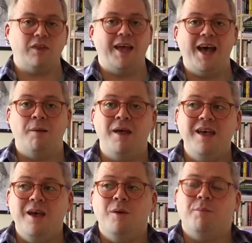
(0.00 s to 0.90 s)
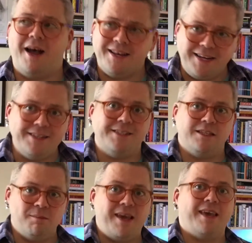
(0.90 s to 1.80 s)
But I need
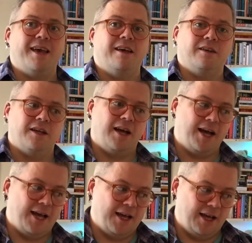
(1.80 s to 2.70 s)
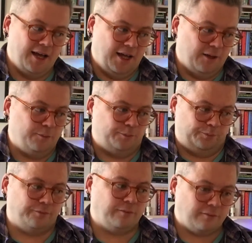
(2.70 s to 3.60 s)
to make it
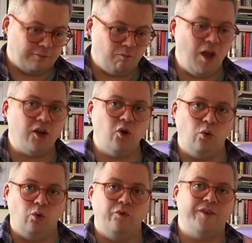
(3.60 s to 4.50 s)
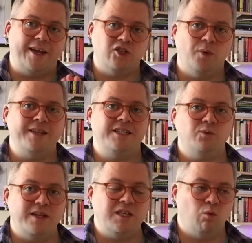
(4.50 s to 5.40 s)
a goal that in
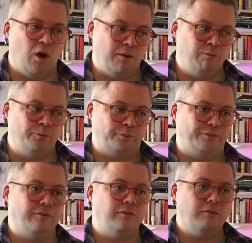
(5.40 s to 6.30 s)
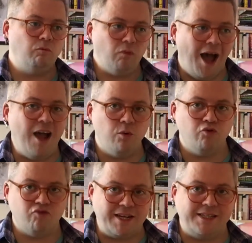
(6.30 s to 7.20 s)
2021 I
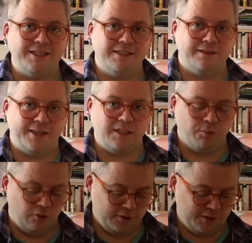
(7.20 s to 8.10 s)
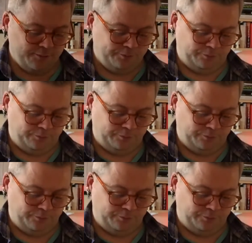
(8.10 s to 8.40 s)
will read these books.